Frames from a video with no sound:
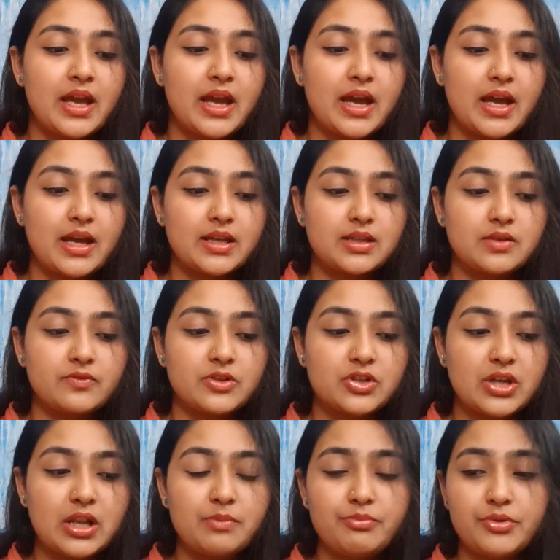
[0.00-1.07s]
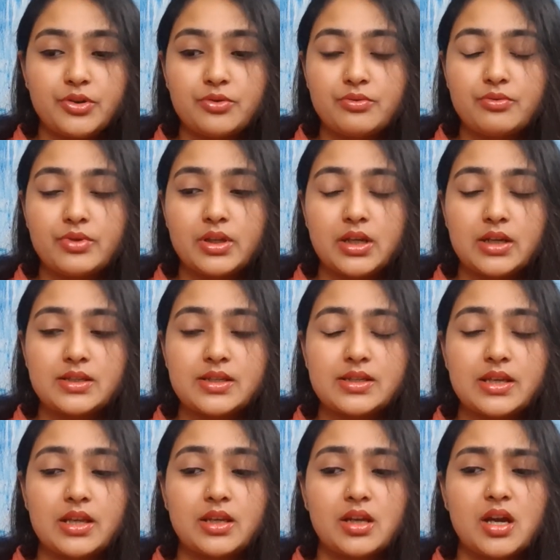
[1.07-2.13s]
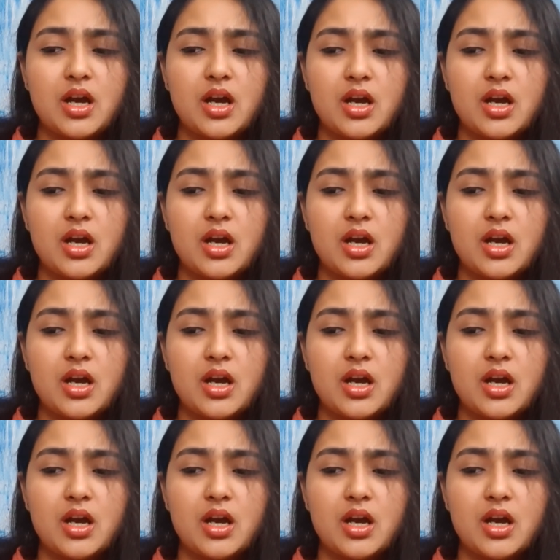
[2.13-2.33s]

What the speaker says: and which help you in understanding